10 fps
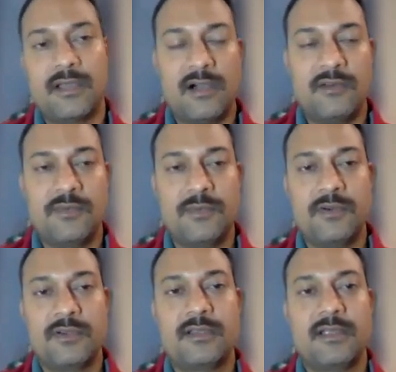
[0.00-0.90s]

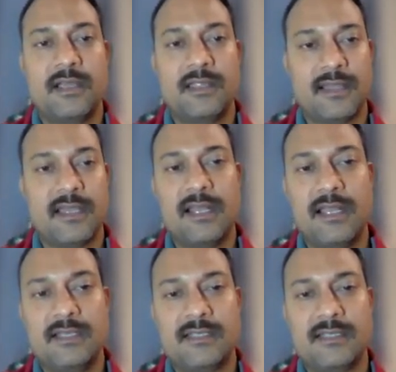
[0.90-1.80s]
output, and the
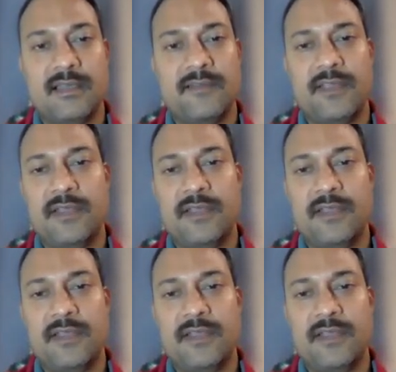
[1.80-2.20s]
guidelines, that we